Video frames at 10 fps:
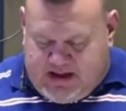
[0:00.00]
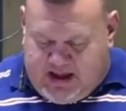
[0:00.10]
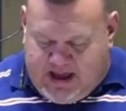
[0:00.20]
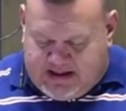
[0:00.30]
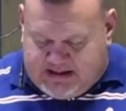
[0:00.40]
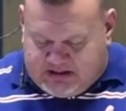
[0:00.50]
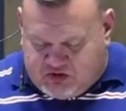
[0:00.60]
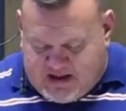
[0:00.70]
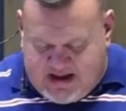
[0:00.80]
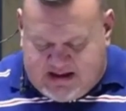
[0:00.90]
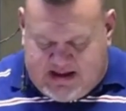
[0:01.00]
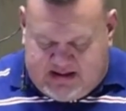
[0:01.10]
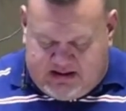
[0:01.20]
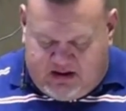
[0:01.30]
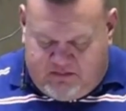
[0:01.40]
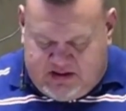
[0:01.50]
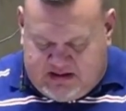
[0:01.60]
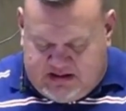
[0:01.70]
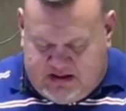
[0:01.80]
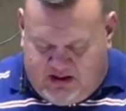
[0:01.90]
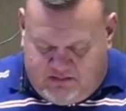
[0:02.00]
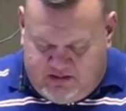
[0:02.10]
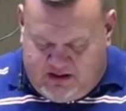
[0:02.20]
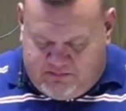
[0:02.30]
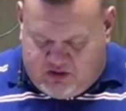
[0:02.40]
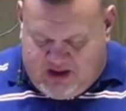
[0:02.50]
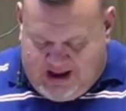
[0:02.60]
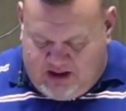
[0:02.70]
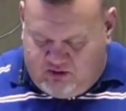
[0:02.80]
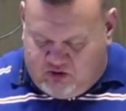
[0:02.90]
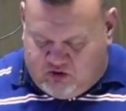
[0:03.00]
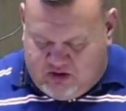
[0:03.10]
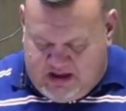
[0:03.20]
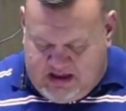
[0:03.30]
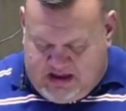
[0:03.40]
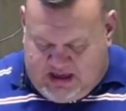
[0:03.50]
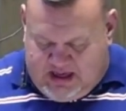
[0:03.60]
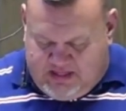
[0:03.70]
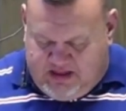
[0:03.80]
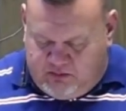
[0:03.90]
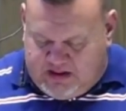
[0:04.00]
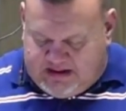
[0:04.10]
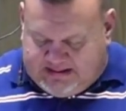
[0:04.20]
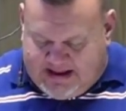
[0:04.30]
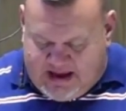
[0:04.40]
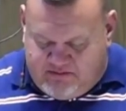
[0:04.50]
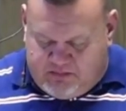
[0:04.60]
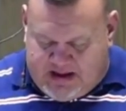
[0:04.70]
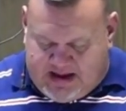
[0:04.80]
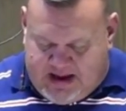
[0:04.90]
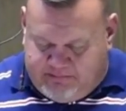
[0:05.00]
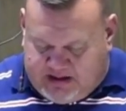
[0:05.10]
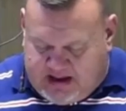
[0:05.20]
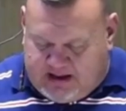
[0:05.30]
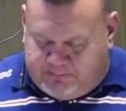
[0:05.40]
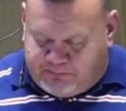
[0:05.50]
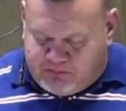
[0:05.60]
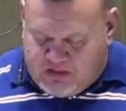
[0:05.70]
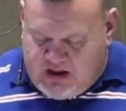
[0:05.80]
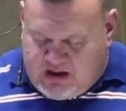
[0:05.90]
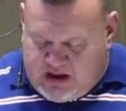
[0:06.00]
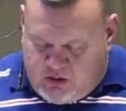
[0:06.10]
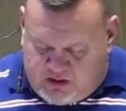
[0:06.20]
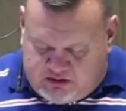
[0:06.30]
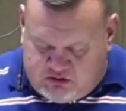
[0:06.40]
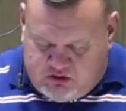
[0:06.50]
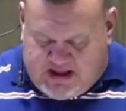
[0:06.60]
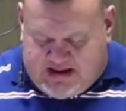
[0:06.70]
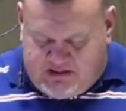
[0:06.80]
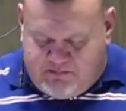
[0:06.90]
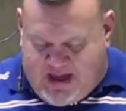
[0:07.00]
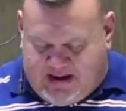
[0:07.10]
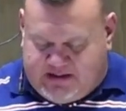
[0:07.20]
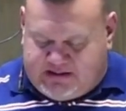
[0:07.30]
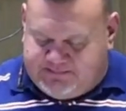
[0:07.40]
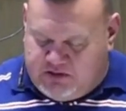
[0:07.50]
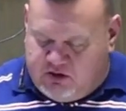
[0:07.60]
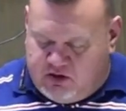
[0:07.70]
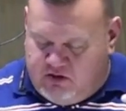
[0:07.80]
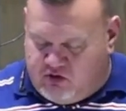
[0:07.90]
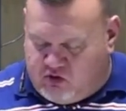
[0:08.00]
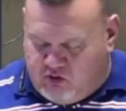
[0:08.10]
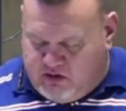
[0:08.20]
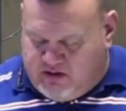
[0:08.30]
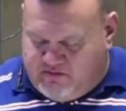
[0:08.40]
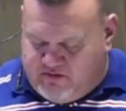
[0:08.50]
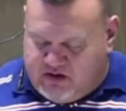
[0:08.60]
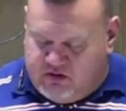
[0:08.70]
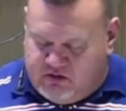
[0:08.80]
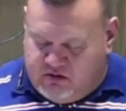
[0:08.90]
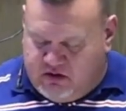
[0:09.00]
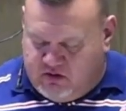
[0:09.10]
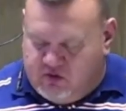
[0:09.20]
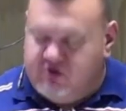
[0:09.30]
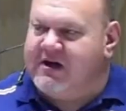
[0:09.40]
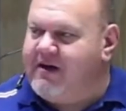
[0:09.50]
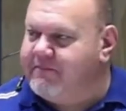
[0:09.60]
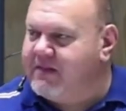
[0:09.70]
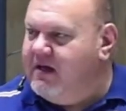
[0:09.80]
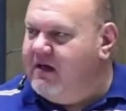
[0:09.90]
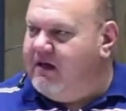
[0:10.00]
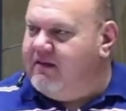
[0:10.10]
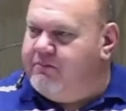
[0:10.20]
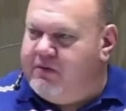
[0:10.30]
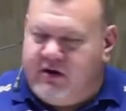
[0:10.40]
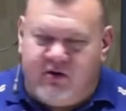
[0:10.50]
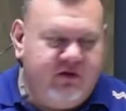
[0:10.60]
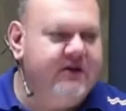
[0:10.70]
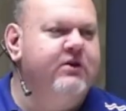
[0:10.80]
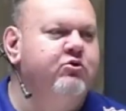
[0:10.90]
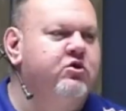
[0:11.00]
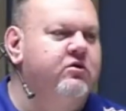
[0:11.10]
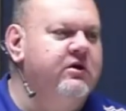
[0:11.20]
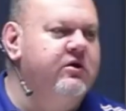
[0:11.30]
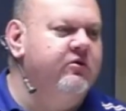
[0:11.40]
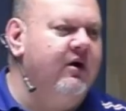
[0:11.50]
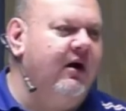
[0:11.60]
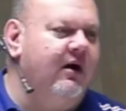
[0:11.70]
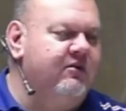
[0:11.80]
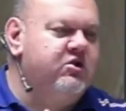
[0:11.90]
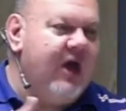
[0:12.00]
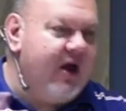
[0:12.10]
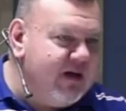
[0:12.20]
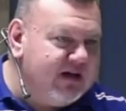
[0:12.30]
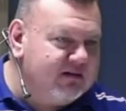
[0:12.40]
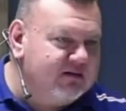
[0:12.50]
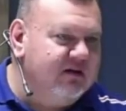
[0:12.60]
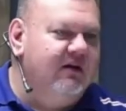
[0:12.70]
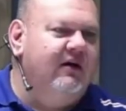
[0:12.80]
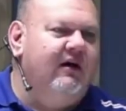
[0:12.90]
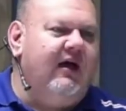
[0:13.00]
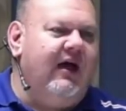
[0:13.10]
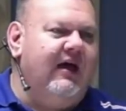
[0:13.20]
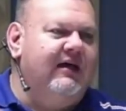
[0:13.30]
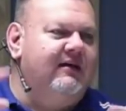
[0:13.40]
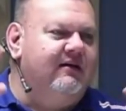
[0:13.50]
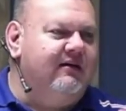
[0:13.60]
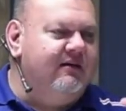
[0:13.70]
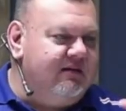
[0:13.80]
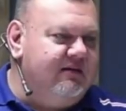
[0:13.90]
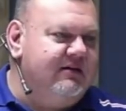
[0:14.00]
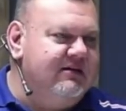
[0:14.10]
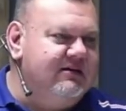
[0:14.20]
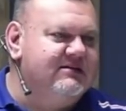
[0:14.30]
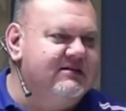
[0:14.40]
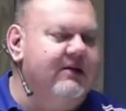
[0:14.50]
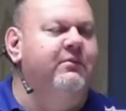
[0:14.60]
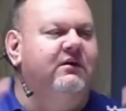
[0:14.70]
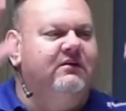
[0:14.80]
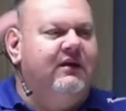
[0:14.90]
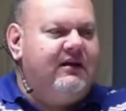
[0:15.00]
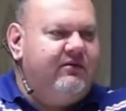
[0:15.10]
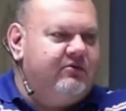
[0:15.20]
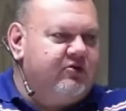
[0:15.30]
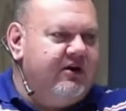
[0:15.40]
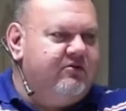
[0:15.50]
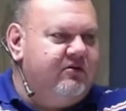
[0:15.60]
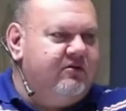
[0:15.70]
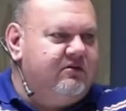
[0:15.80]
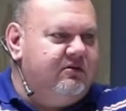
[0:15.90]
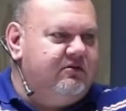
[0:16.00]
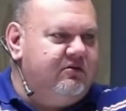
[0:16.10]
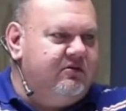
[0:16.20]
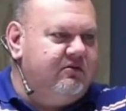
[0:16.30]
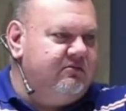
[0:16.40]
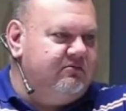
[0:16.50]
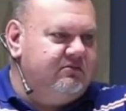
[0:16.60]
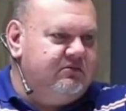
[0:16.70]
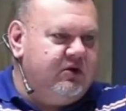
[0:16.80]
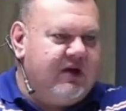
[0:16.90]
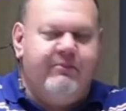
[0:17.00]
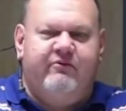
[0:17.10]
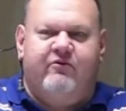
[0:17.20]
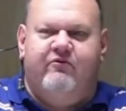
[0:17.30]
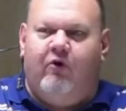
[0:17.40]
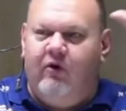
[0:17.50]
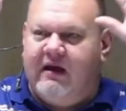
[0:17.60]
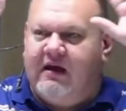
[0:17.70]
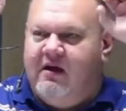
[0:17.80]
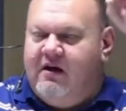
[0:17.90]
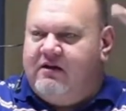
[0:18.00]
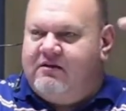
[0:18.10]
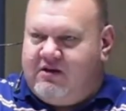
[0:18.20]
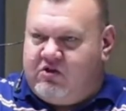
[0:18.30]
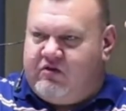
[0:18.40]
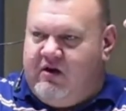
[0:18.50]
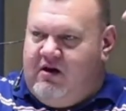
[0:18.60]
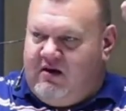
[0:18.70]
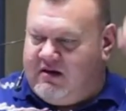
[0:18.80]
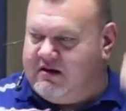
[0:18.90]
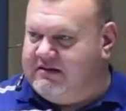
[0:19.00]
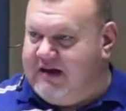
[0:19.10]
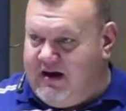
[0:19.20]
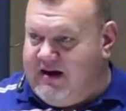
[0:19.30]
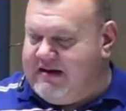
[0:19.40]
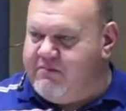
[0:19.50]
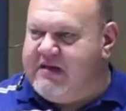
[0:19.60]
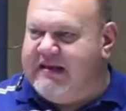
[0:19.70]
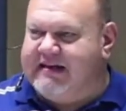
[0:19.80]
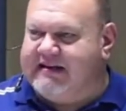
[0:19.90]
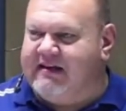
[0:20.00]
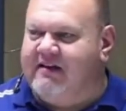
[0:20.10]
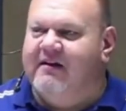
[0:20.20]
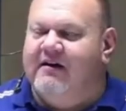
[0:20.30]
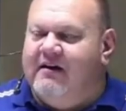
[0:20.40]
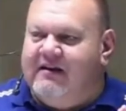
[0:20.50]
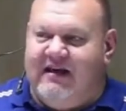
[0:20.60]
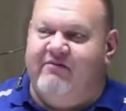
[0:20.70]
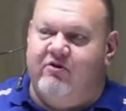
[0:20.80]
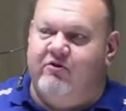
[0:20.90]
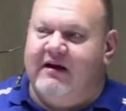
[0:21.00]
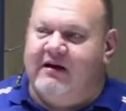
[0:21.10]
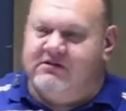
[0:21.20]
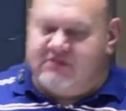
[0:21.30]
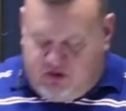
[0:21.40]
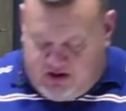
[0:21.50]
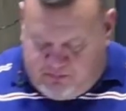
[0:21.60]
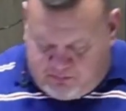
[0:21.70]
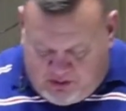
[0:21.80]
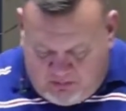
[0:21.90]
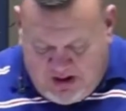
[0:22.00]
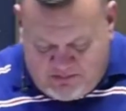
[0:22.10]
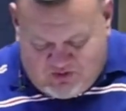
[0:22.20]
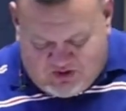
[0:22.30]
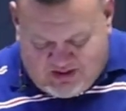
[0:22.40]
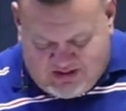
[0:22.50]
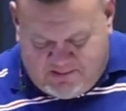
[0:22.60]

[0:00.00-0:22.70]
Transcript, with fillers: And it stayed at Abinadab's house. And then when David became king, he wanted to get it back. You know the story of uh, Uzzah. They put it on the new, new uh, chariot, and they, he stumbled and he tried to, to, to, to keep it from falling, touched the ark, died immediately. David realized okay, problems.